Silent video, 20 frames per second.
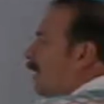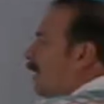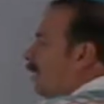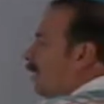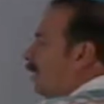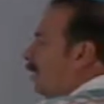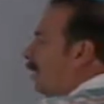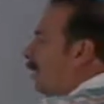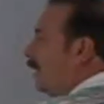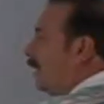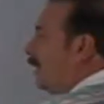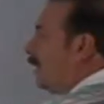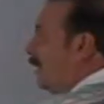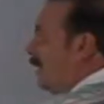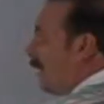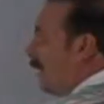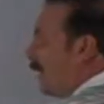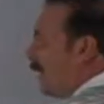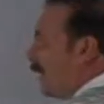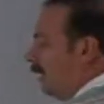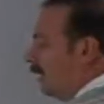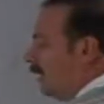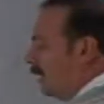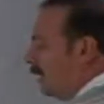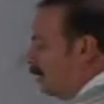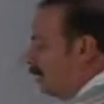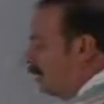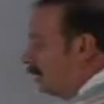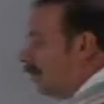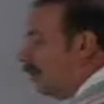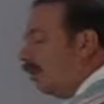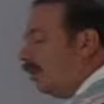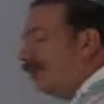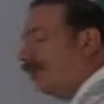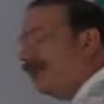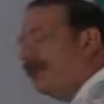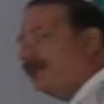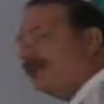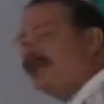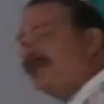this 3 by to turn
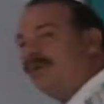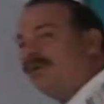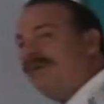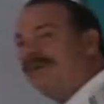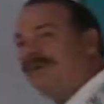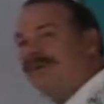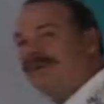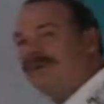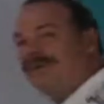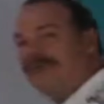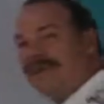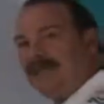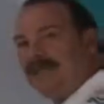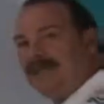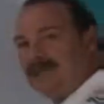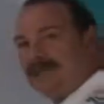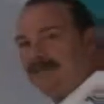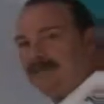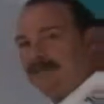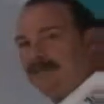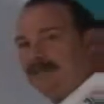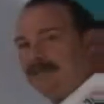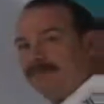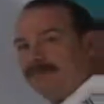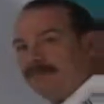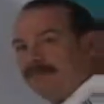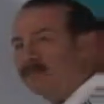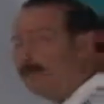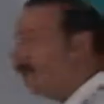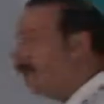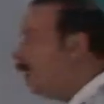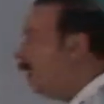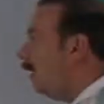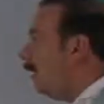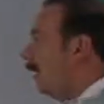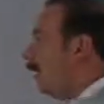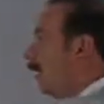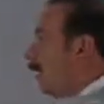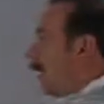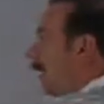it into a 15?
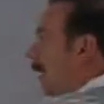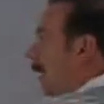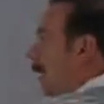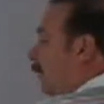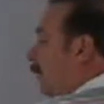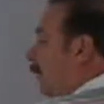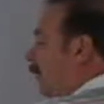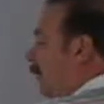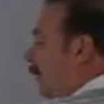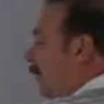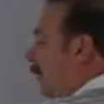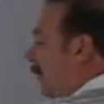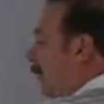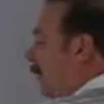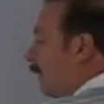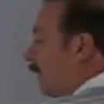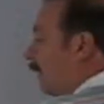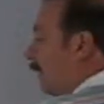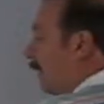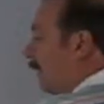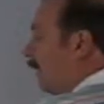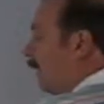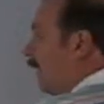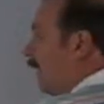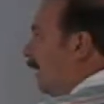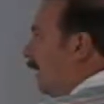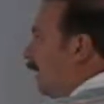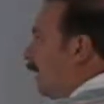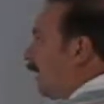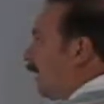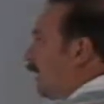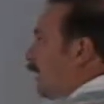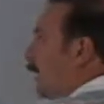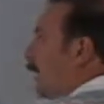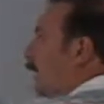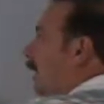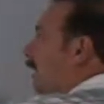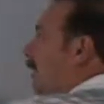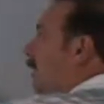Well, I multiplied it by 5, didn't I?